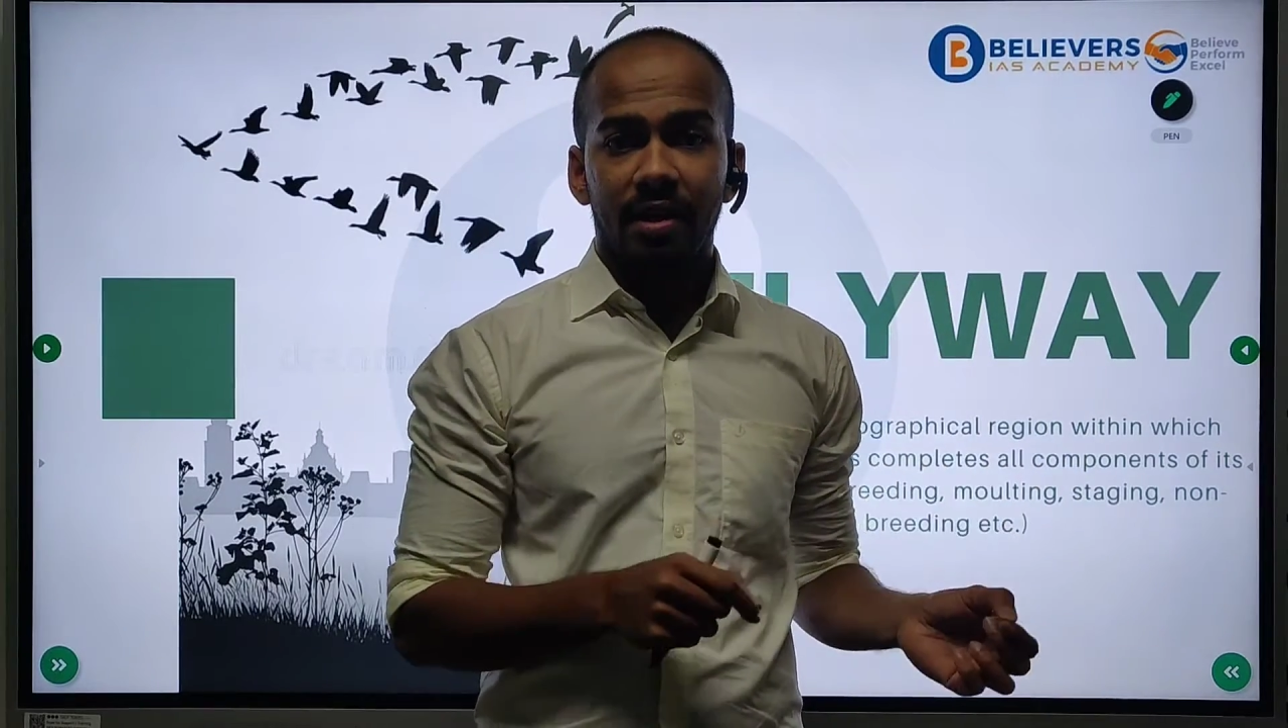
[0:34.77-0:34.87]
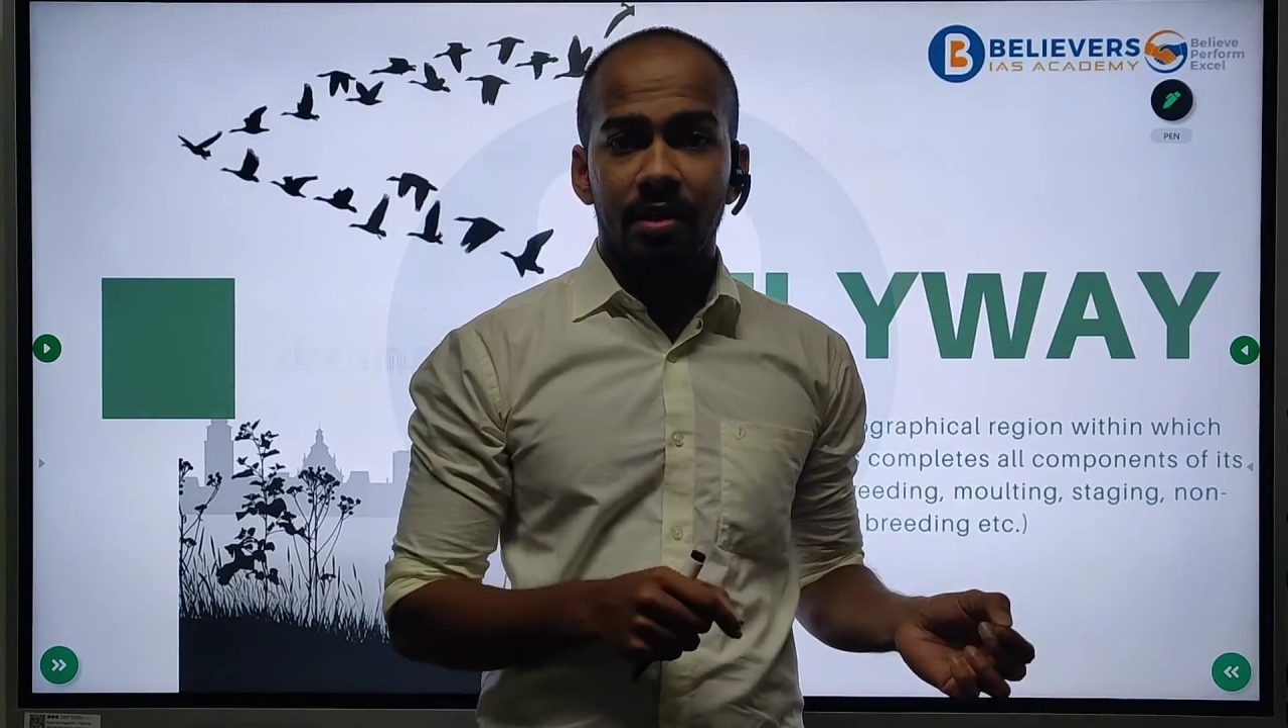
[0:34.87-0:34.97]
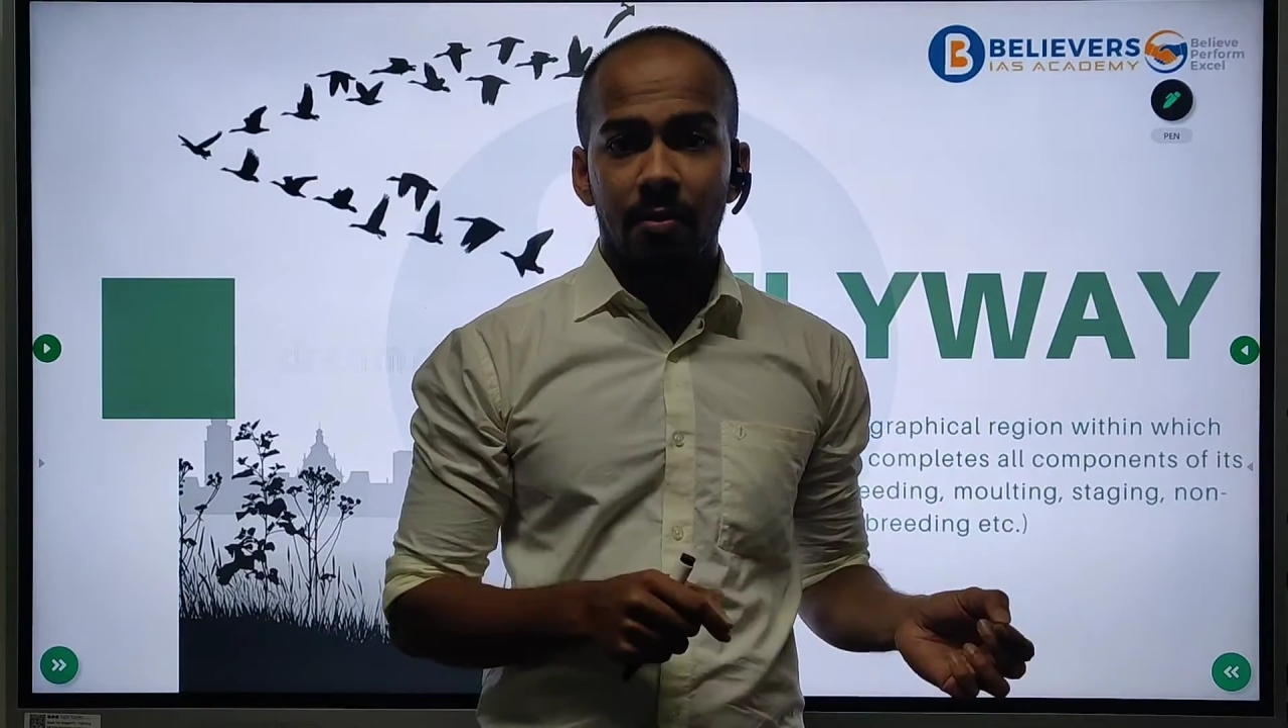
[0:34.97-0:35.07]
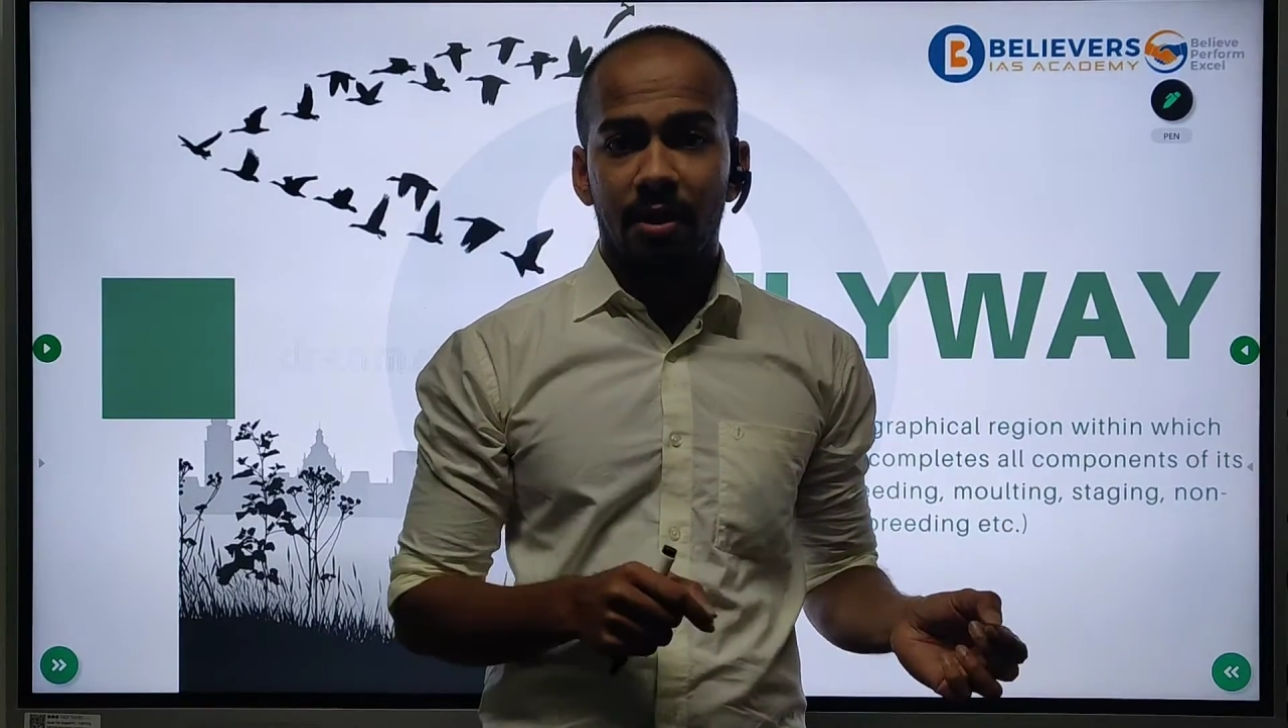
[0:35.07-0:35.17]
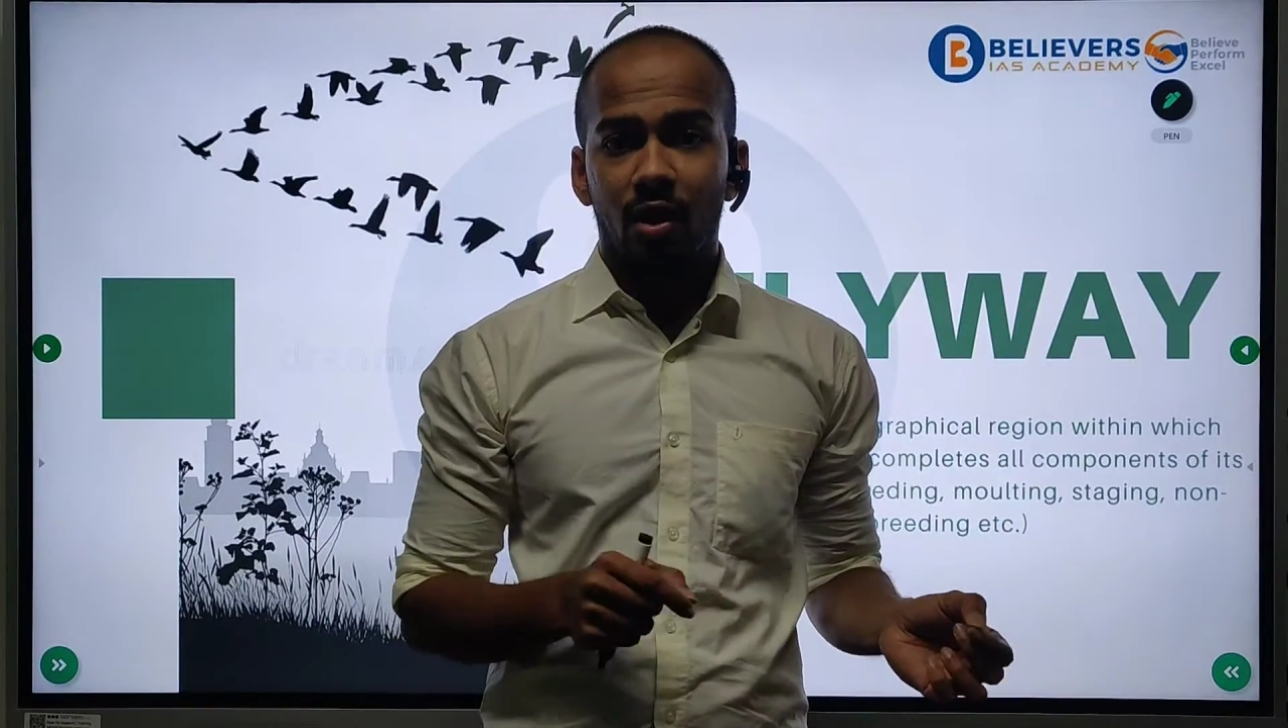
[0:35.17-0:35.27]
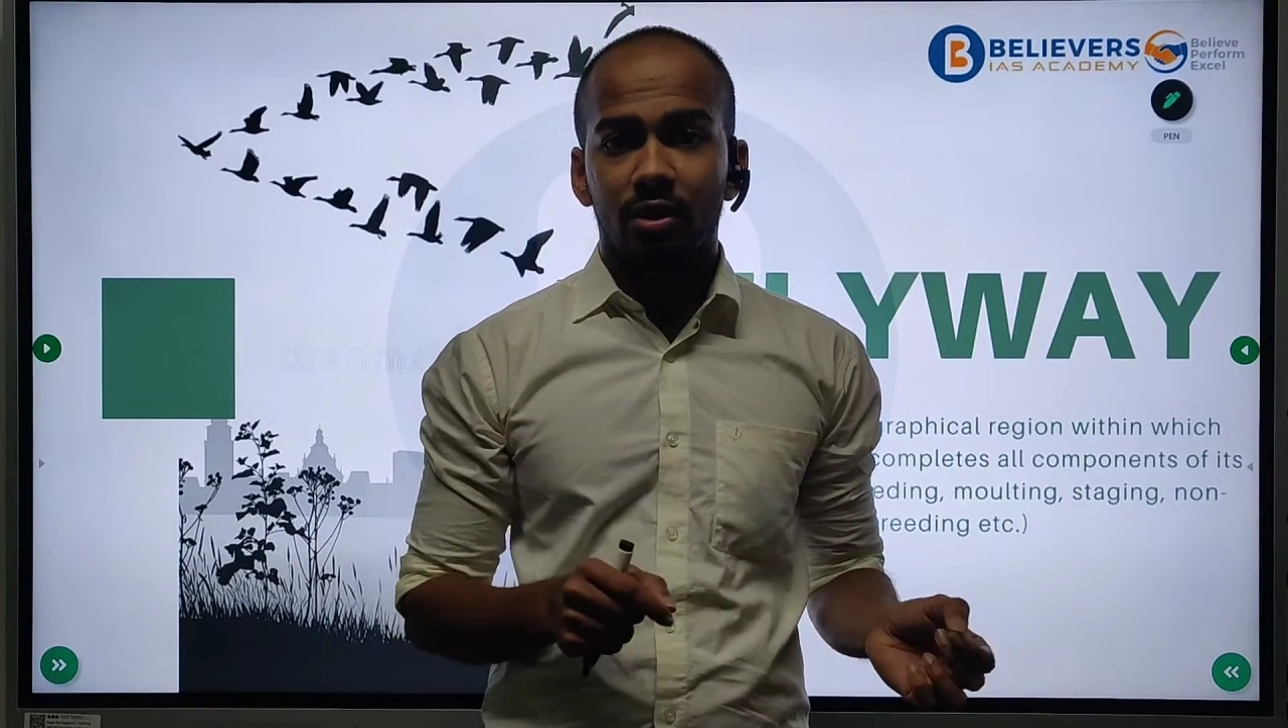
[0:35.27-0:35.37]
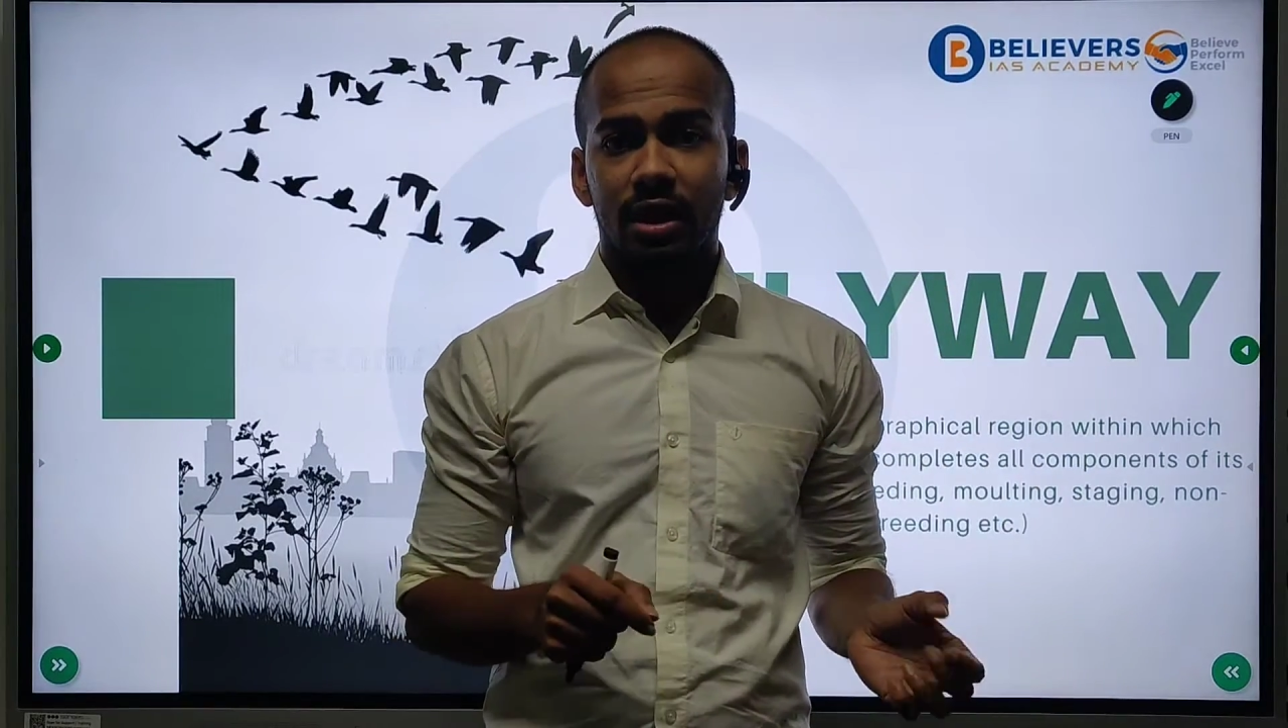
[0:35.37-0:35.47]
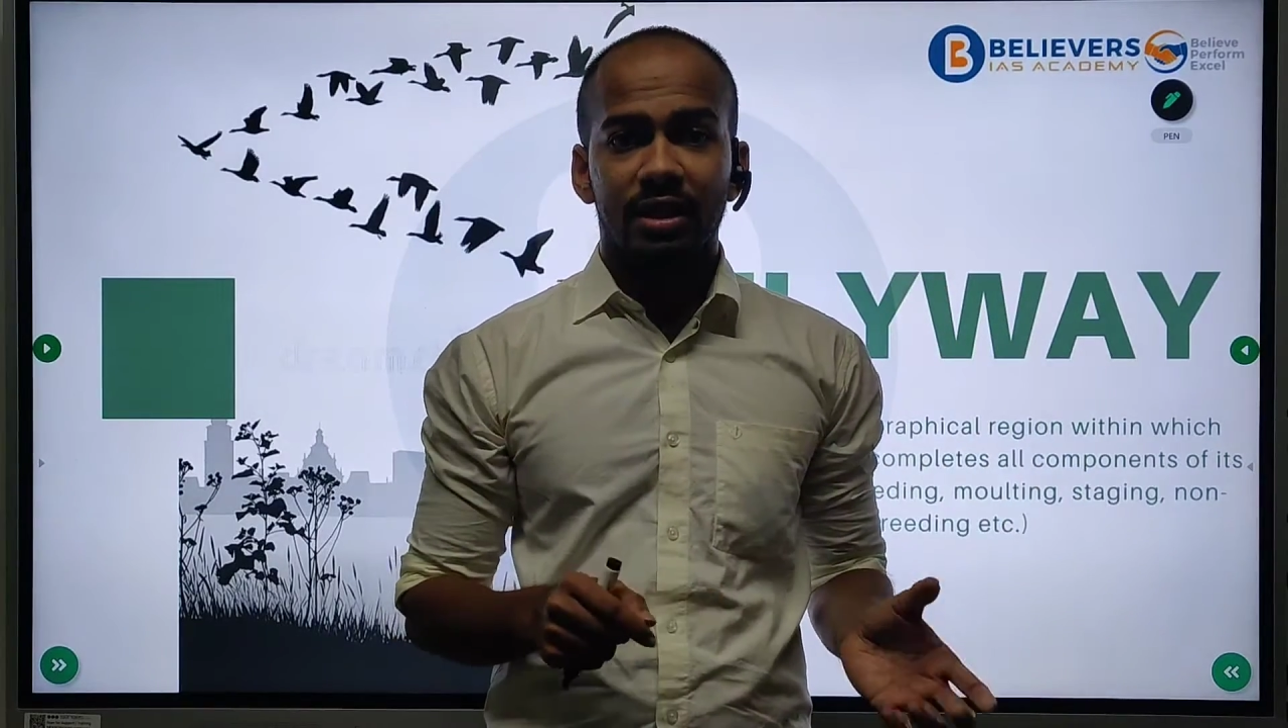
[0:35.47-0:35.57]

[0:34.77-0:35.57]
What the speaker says: it because